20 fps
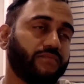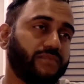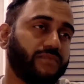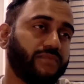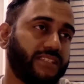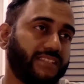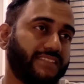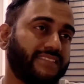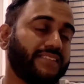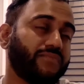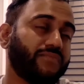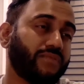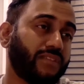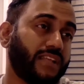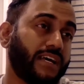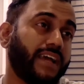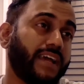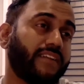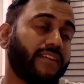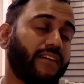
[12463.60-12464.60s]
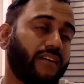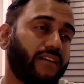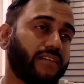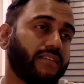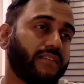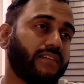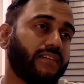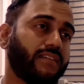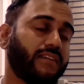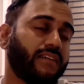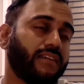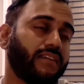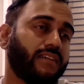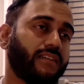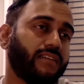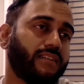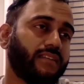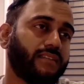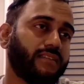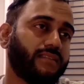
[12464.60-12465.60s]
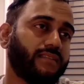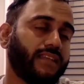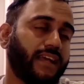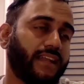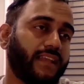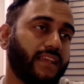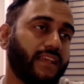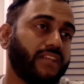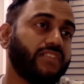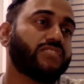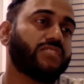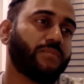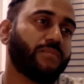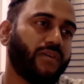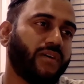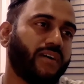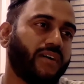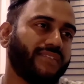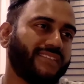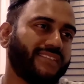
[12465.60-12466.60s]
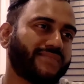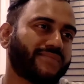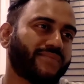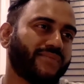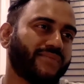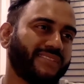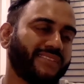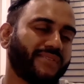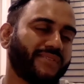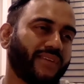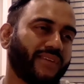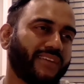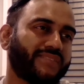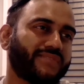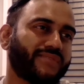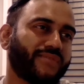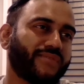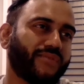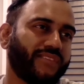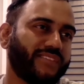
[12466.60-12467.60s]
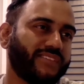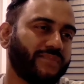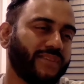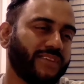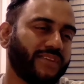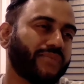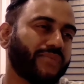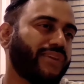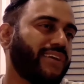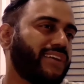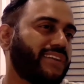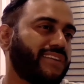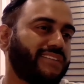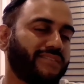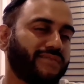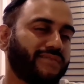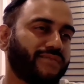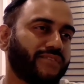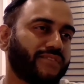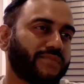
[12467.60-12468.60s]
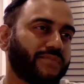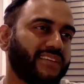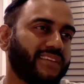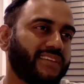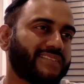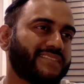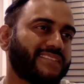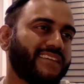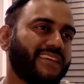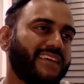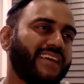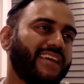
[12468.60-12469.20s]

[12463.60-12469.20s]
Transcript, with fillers: Disney relied on that hinged upon these really great stories being created in the first place.